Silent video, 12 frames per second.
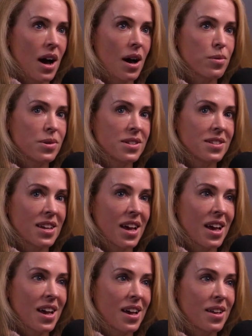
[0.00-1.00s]
I would
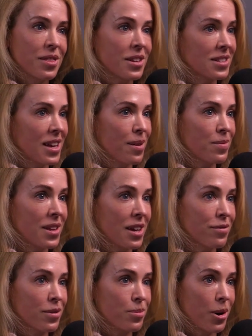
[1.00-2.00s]
say the same
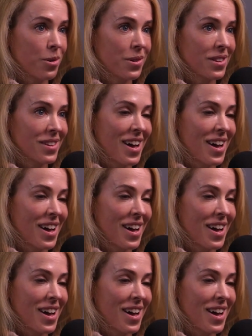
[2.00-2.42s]
thing for both.